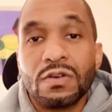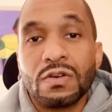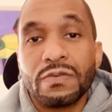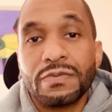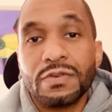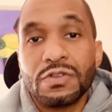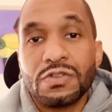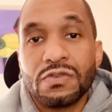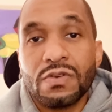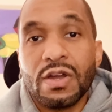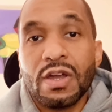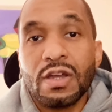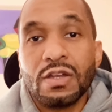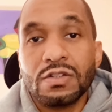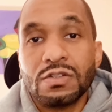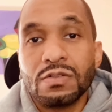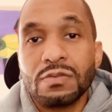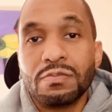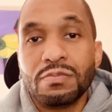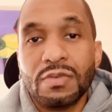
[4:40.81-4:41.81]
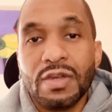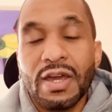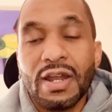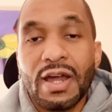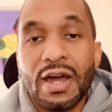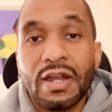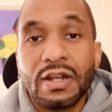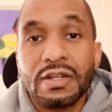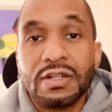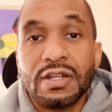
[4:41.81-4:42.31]
or if you're trying to get
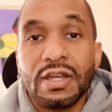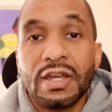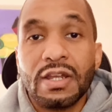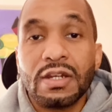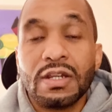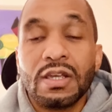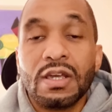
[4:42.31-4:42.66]
out of debt,